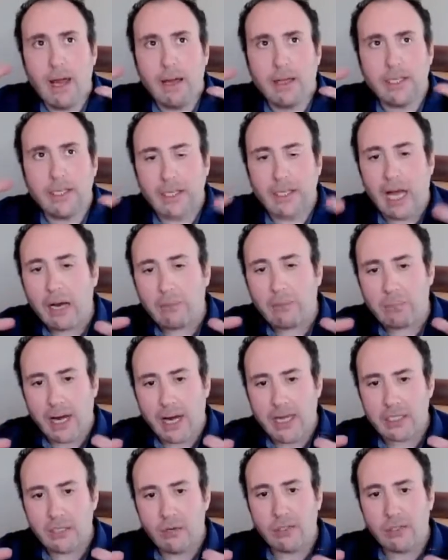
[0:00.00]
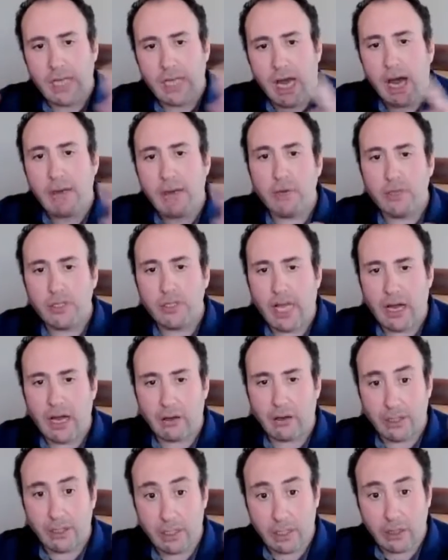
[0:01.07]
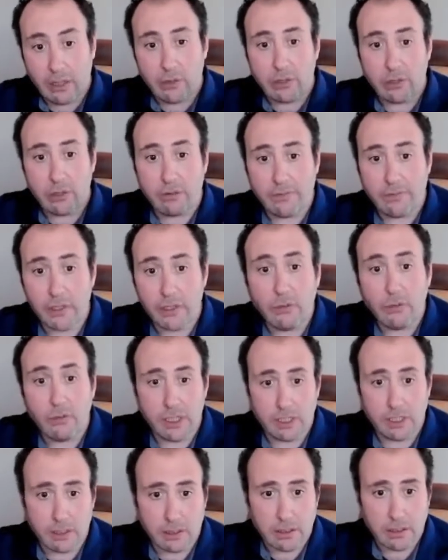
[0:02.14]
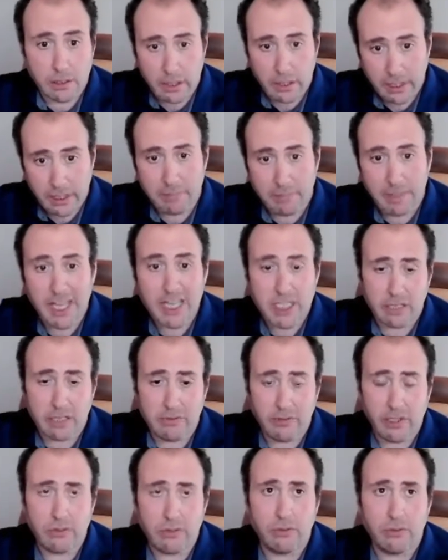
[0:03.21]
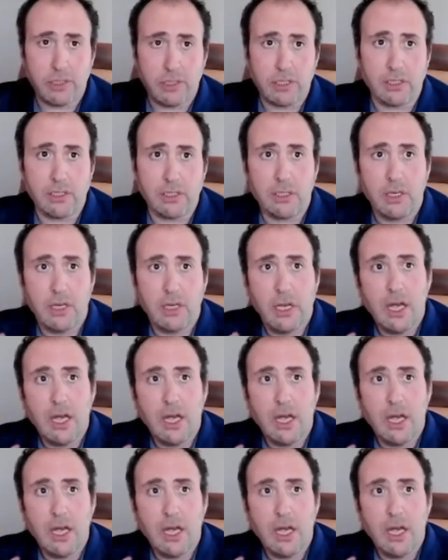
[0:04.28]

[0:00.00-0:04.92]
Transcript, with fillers: Stock price goes up or down in the long term for two reasons, and combination of these two reasons: